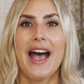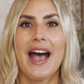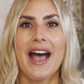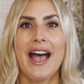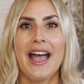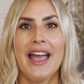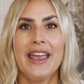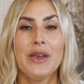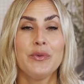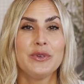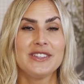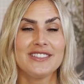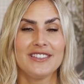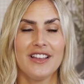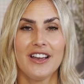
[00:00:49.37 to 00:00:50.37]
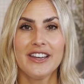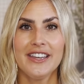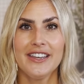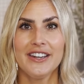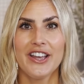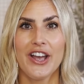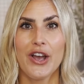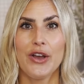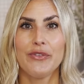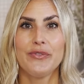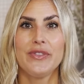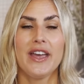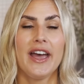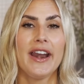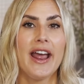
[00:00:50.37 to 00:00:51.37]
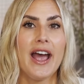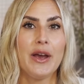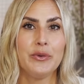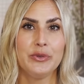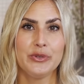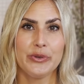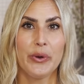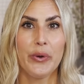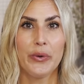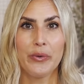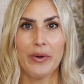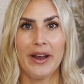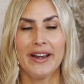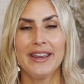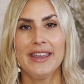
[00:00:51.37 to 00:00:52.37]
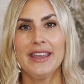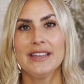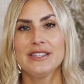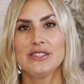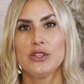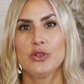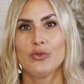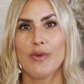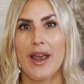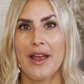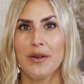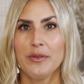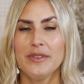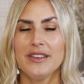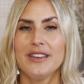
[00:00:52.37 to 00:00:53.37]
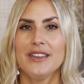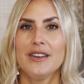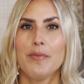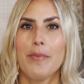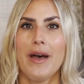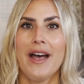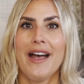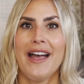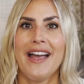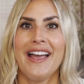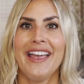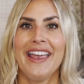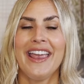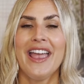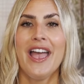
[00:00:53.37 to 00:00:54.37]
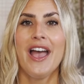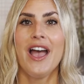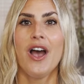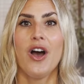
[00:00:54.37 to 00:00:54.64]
I was lucky enough that I was already surrounded by